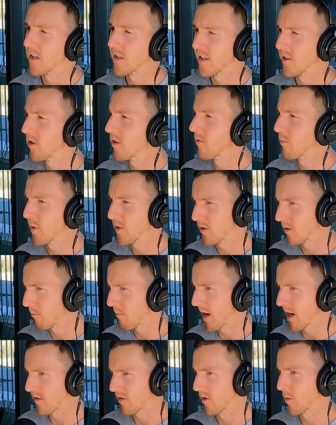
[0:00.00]
I know you've mentioned
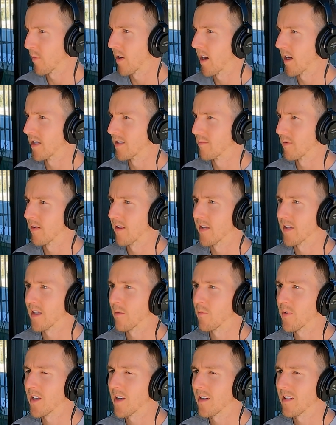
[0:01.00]
mastermind, but like, can
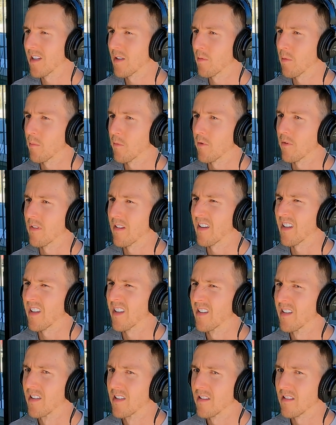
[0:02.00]
we get a little bit more like
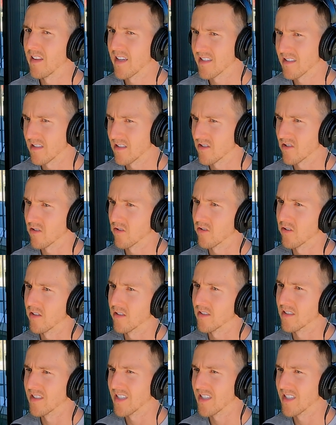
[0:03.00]
lessons learned,